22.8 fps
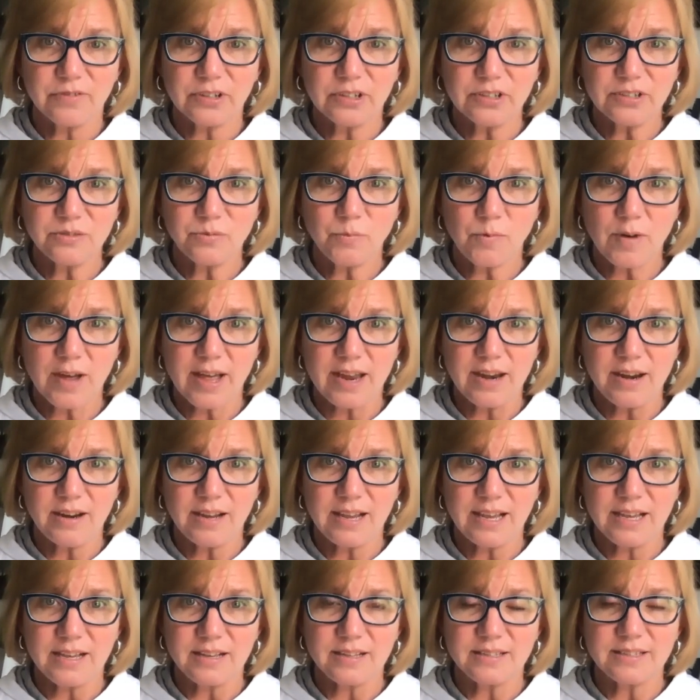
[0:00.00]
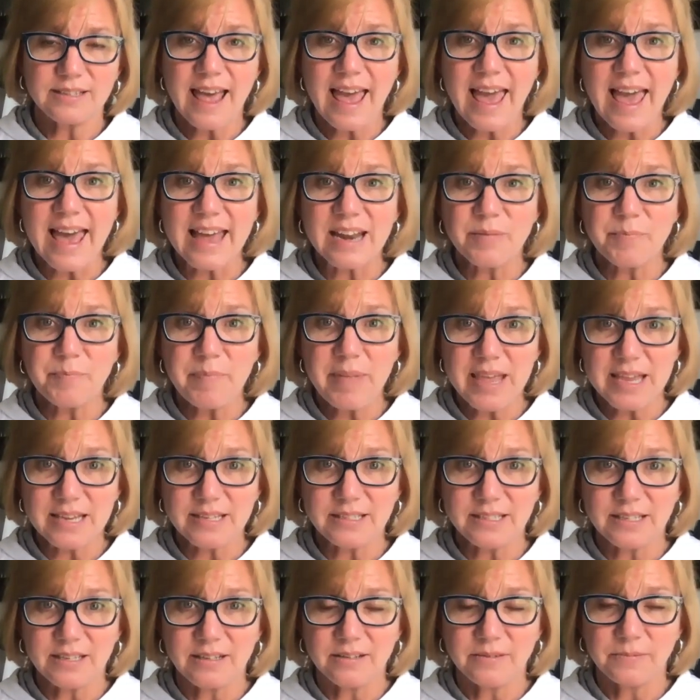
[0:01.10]
first one is
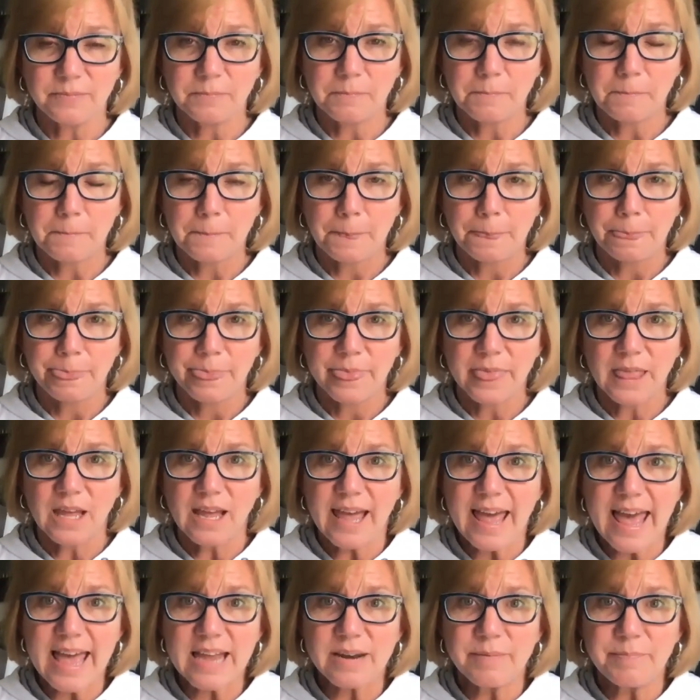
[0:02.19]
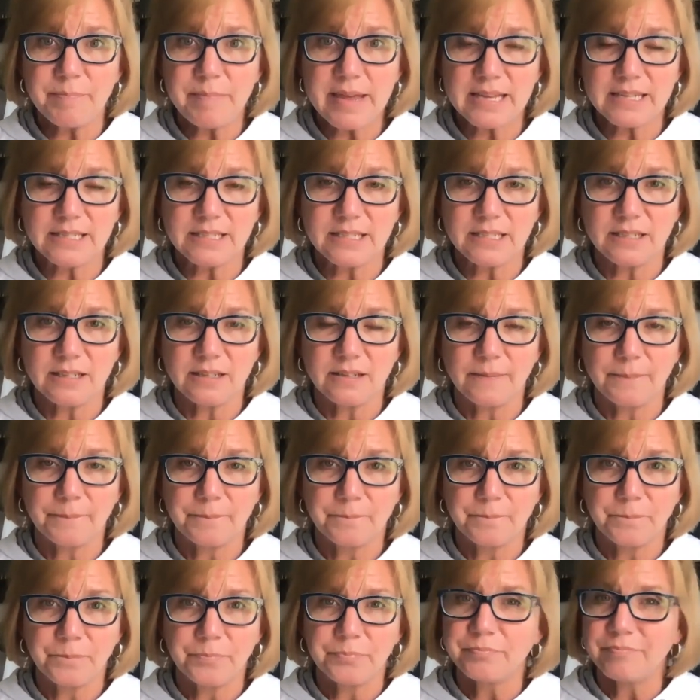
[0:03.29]
admit. Admit.
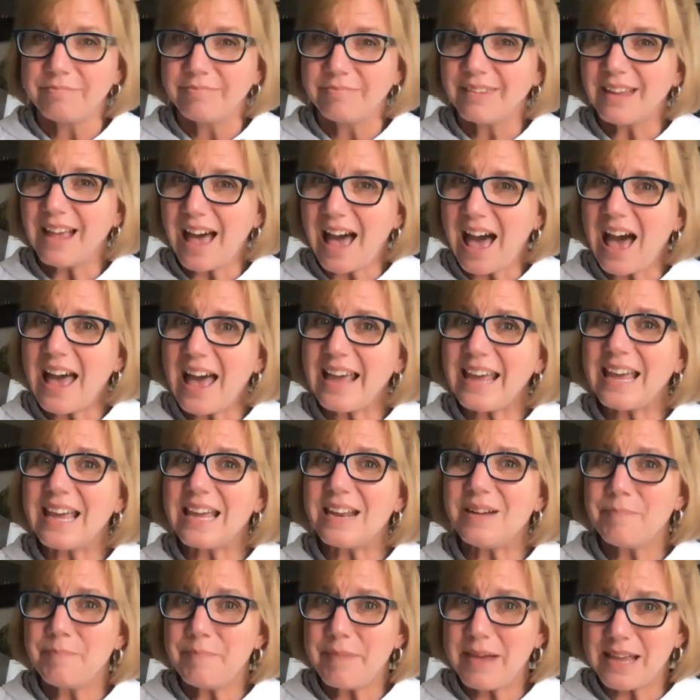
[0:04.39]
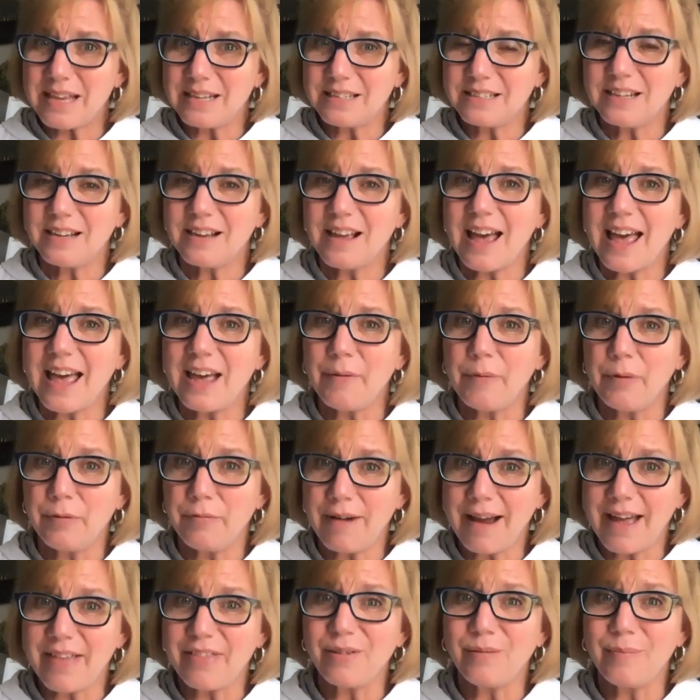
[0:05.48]
I admit I would
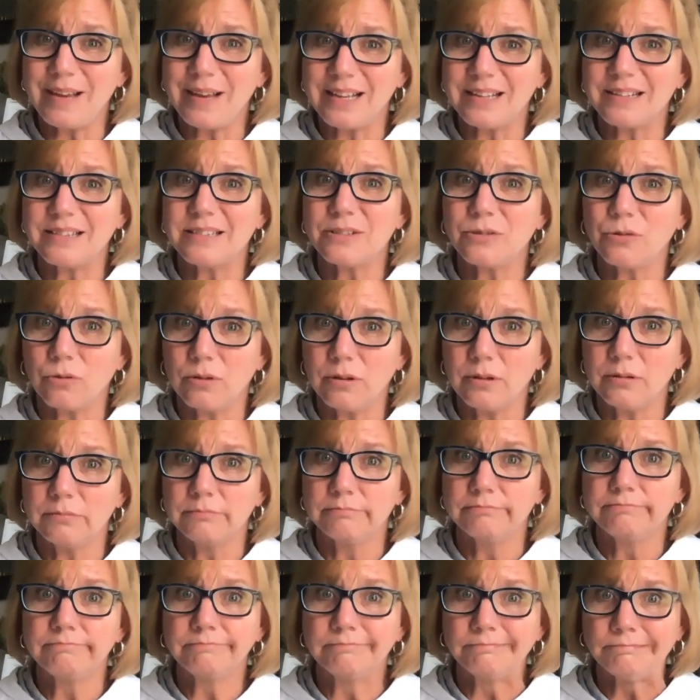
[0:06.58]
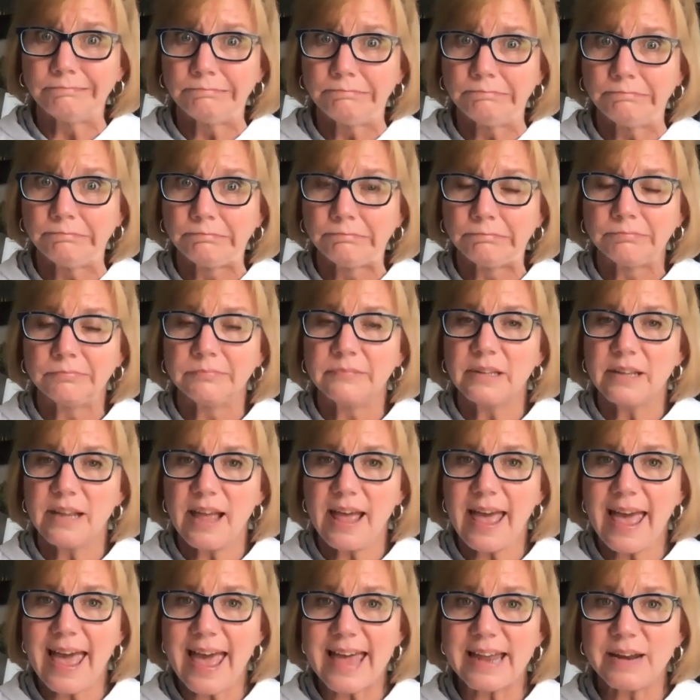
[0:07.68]
rather be in school.
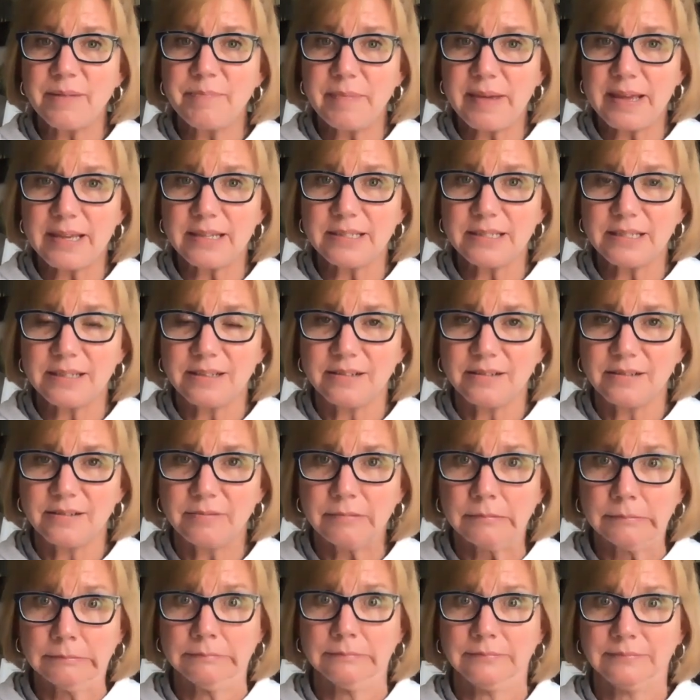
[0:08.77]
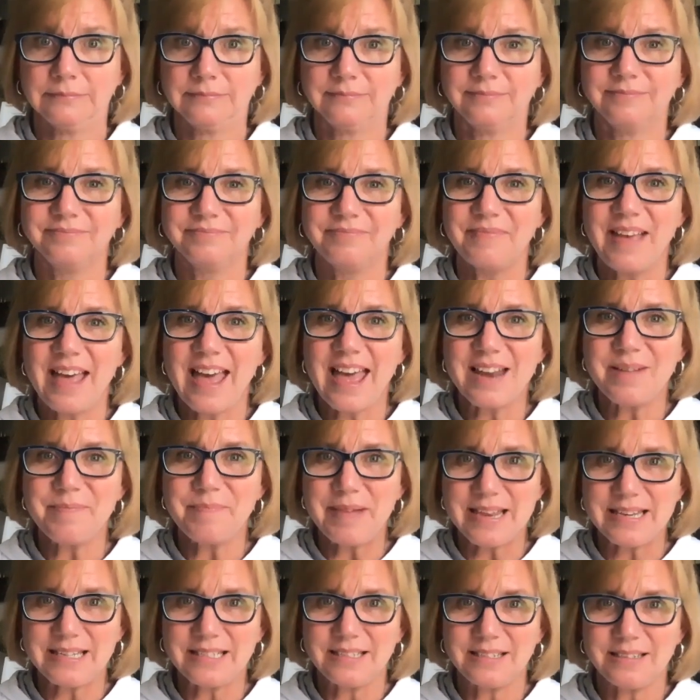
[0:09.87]
Admit.
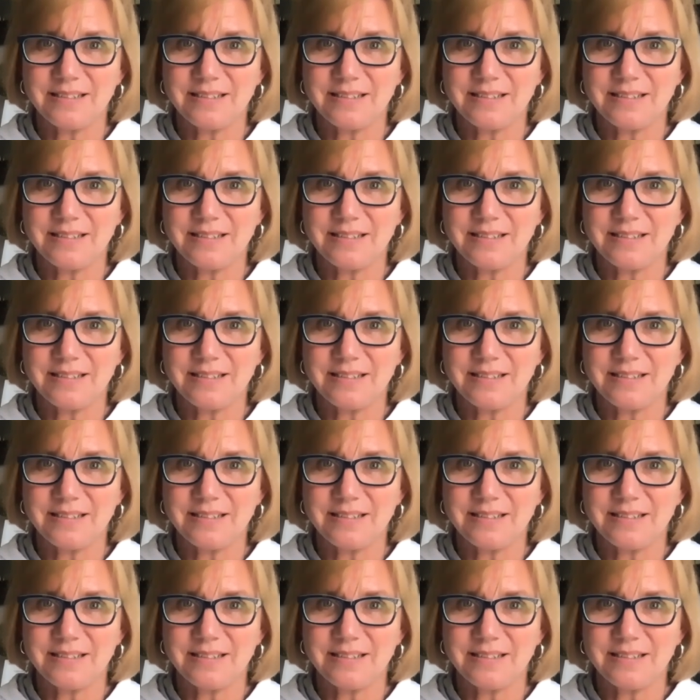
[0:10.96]
Admit.